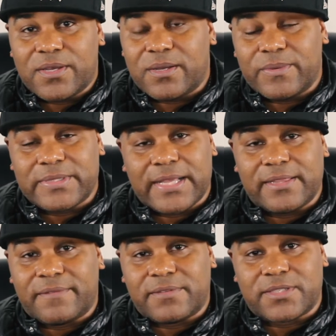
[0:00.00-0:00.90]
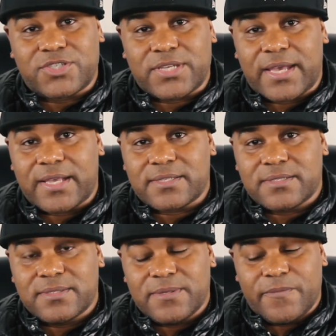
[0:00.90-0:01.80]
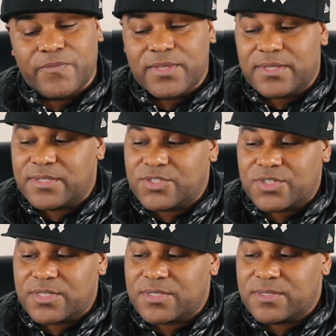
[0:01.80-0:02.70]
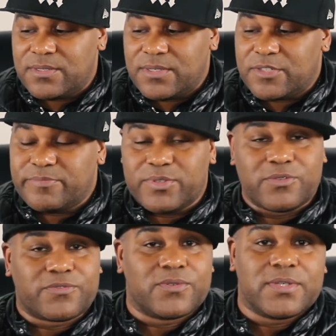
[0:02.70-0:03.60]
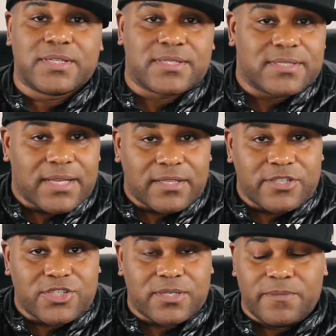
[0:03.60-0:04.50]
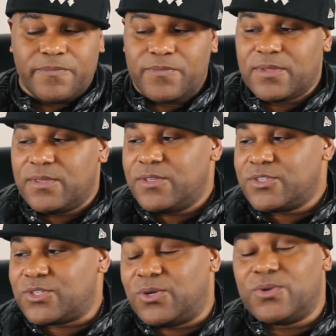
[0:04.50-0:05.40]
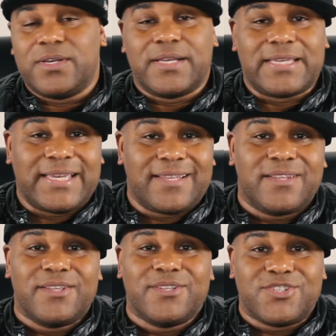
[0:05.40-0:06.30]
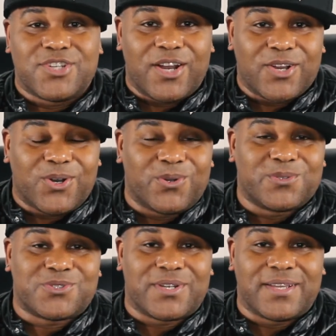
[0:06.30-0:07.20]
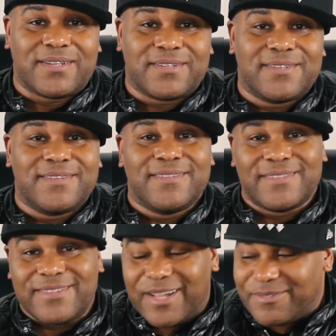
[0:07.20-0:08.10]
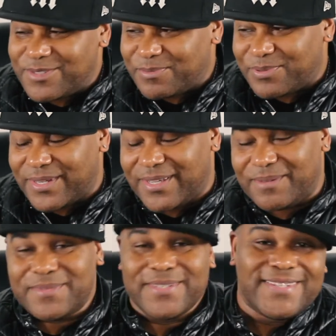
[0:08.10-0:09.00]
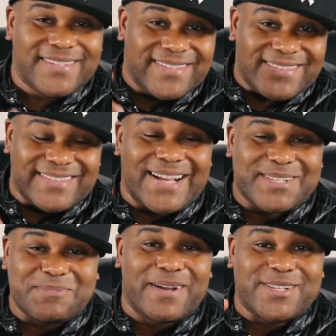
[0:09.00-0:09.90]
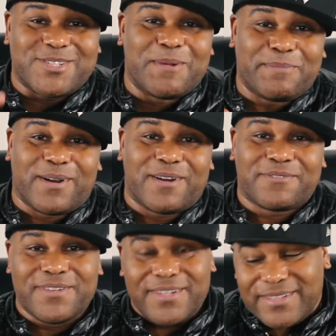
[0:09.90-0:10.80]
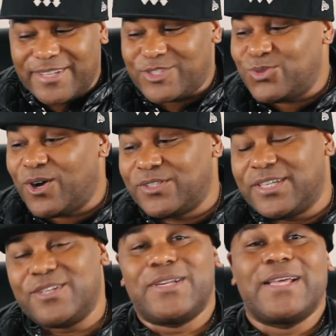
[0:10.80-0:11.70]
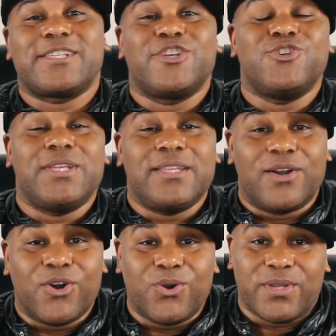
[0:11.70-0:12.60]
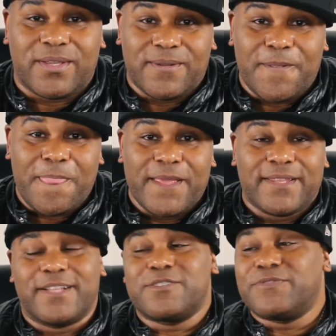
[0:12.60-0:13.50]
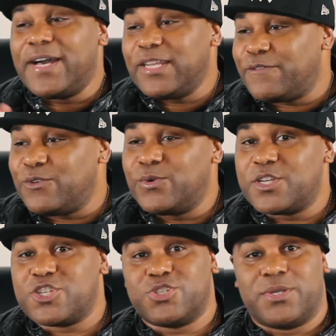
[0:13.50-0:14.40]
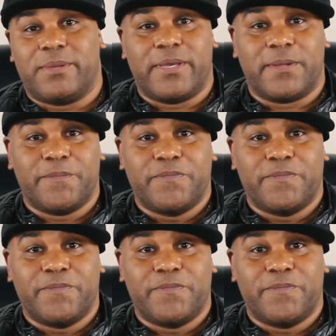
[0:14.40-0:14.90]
with that level of jazz. It's beautiful, it's intelligent. So again, John Coltrane, Love Supreme. That's my jump off that you all need to own. I say you need to own it. Now it's fine if you want to stream it,